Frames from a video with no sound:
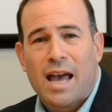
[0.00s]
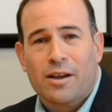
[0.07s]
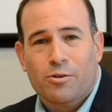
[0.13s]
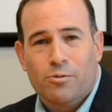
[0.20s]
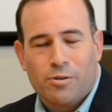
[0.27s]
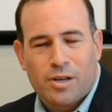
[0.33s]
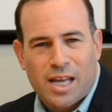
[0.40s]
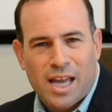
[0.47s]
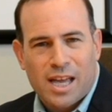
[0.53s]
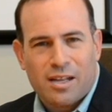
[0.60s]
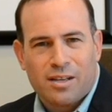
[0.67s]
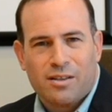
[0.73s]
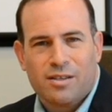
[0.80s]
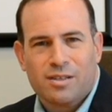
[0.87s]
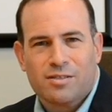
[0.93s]

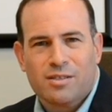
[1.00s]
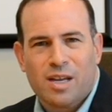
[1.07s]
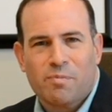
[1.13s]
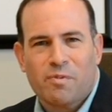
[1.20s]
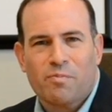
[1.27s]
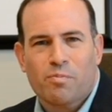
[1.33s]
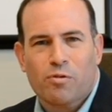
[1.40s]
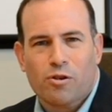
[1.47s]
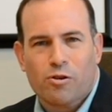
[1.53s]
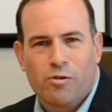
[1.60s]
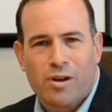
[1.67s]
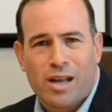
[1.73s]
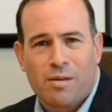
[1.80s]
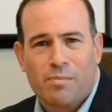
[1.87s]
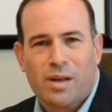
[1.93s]
create this type of
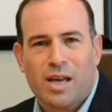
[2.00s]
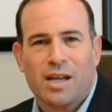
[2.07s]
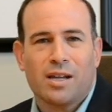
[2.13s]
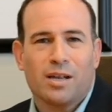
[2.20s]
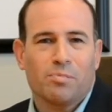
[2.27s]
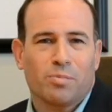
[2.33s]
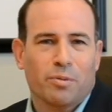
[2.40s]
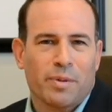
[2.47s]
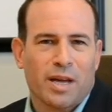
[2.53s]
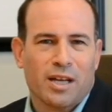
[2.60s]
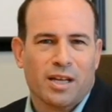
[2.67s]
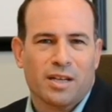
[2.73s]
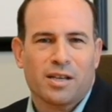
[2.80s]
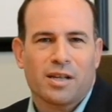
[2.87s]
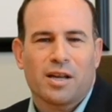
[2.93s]
program and implement
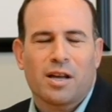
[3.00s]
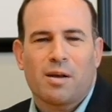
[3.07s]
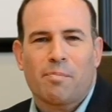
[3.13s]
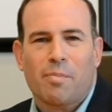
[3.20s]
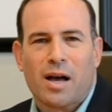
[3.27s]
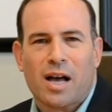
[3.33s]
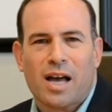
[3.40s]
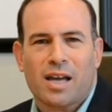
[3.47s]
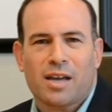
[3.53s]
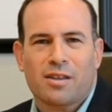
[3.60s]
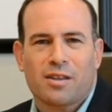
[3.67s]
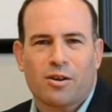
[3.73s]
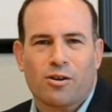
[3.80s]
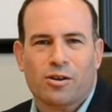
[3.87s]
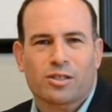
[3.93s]
it by
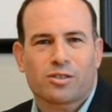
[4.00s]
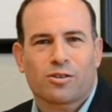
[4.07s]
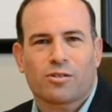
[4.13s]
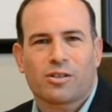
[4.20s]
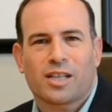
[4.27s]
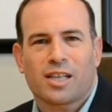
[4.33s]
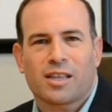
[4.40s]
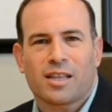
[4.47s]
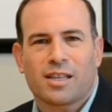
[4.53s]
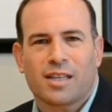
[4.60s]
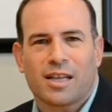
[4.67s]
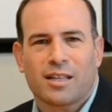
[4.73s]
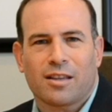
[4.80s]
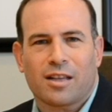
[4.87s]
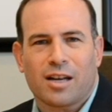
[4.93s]
the August 13th
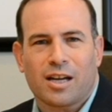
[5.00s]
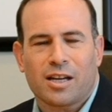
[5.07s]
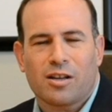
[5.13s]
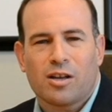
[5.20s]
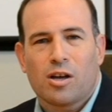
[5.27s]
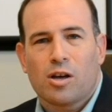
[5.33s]
deadline.